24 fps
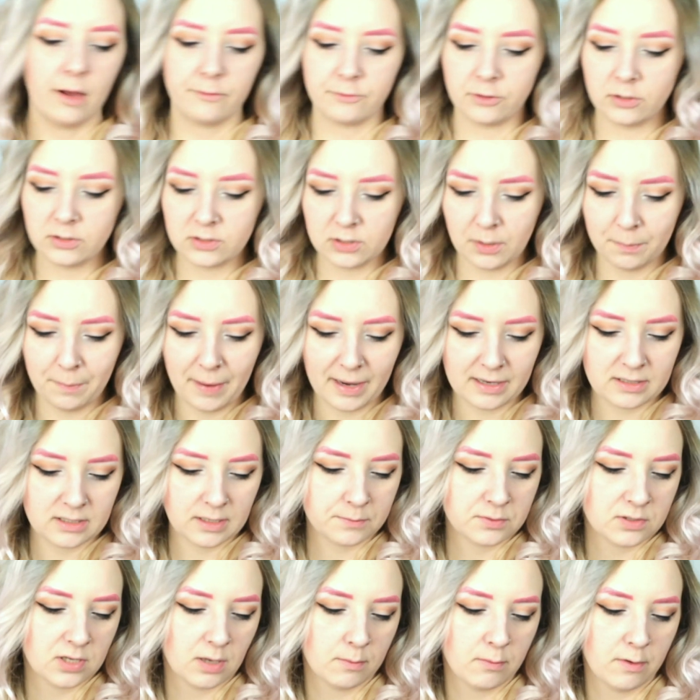I've also picked
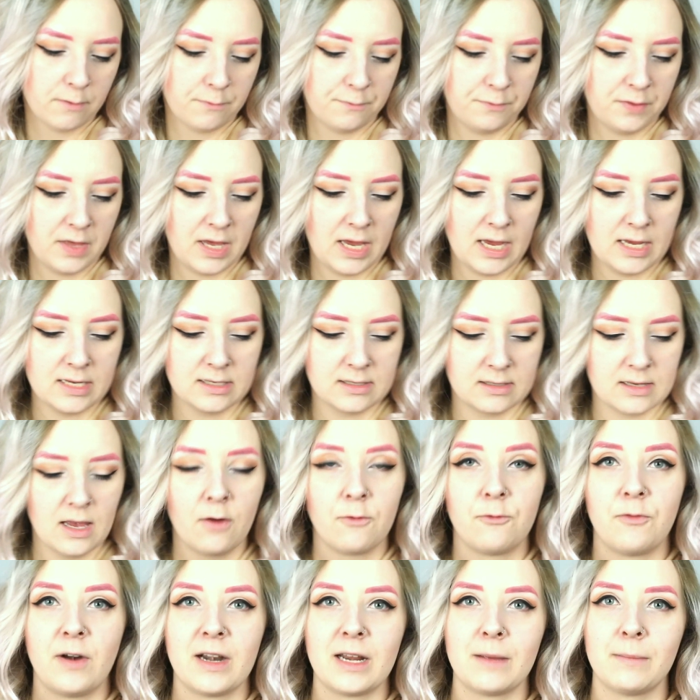up some of these
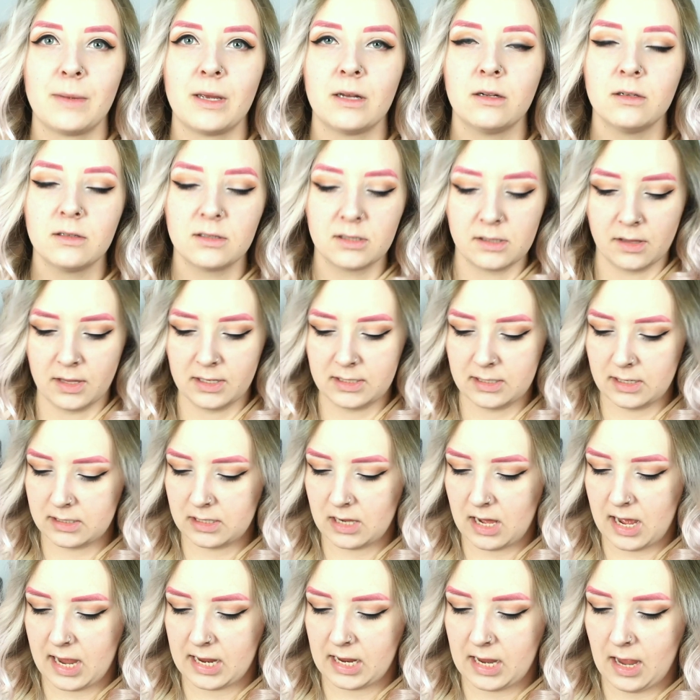ready meals. This is
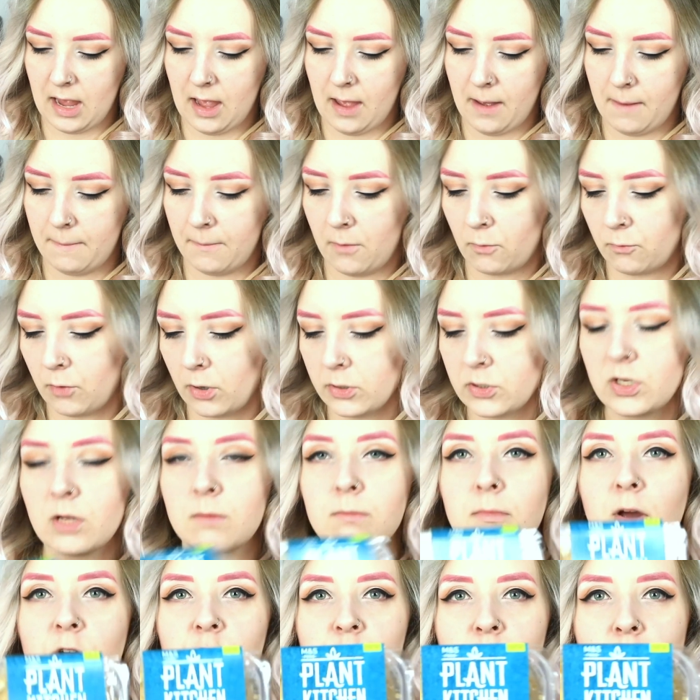like
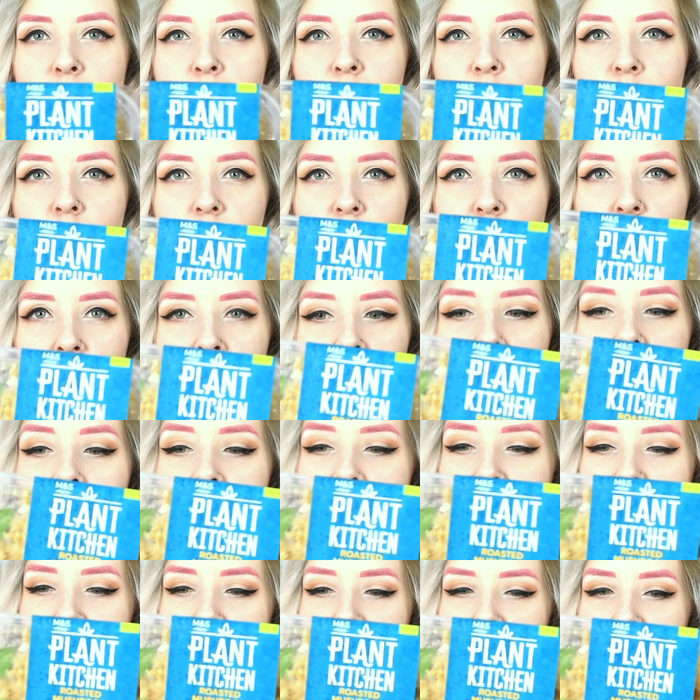roasted mushroom
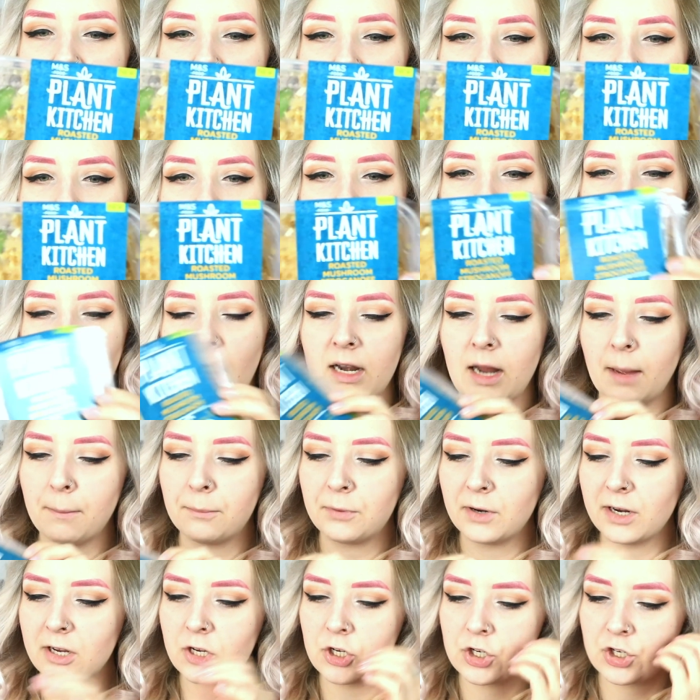stroganoff. And I'm
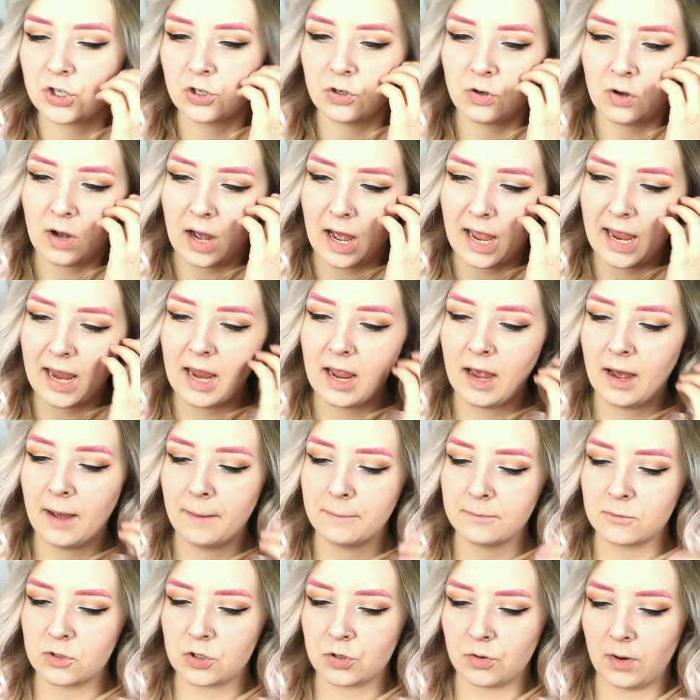pretty sure
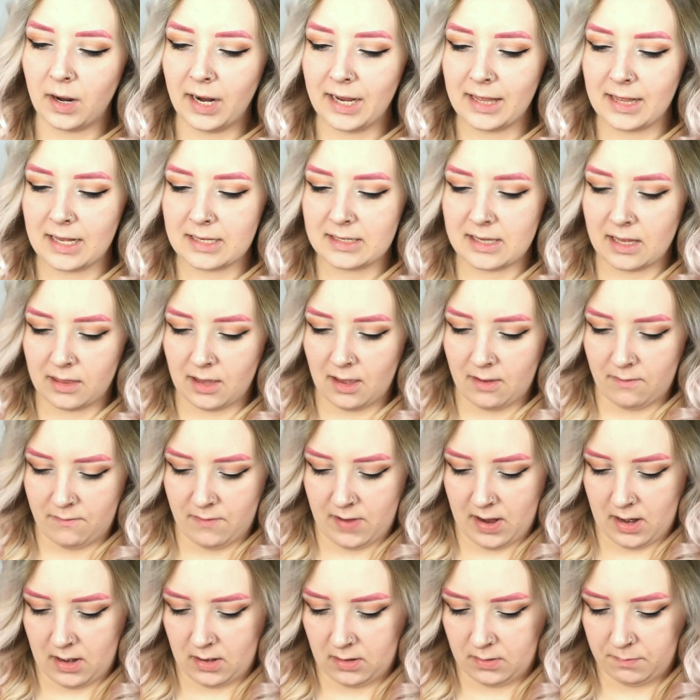I tried this at the
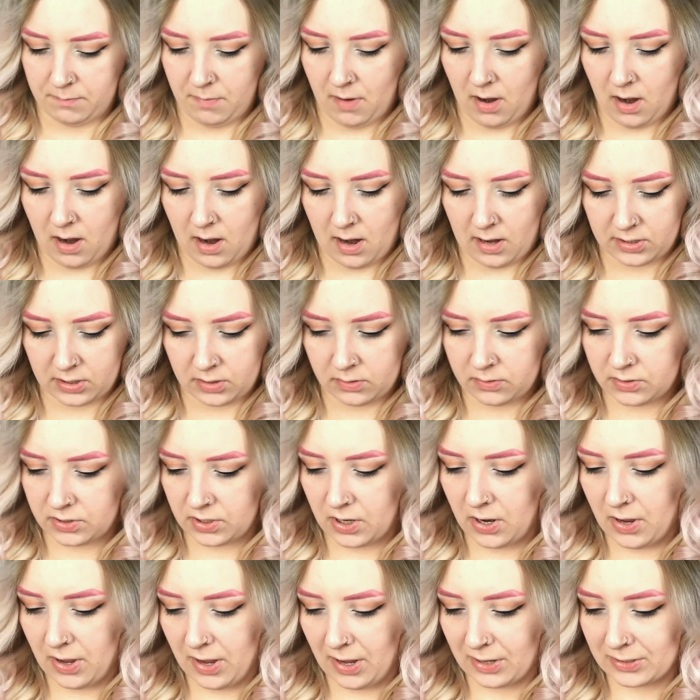event, but I
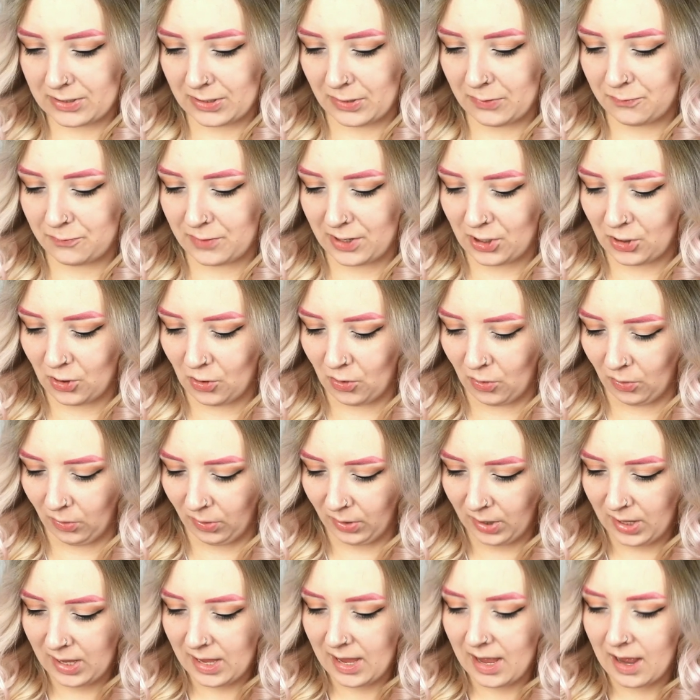don't
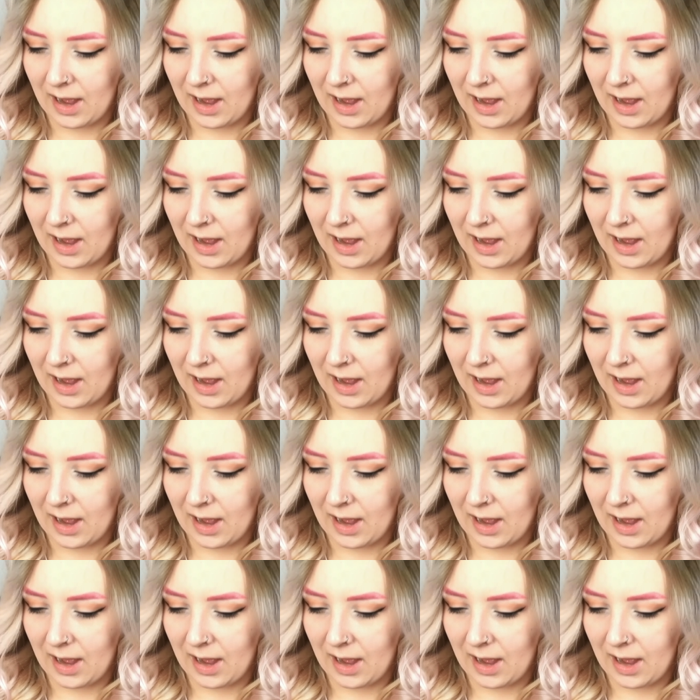recall.